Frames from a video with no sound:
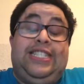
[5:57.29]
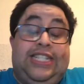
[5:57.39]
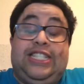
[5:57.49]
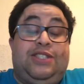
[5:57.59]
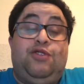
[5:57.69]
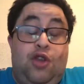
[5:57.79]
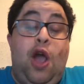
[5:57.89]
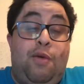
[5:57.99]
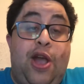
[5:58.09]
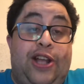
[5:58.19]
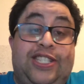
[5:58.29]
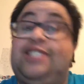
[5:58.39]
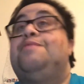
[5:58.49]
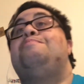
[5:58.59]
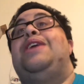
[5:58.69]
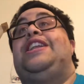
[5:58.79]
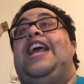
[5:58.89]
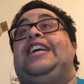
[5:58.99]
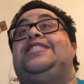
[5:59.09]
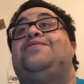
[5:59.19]
just no words. But
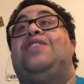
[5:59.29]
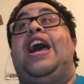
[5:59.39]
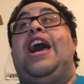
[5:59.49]
yes,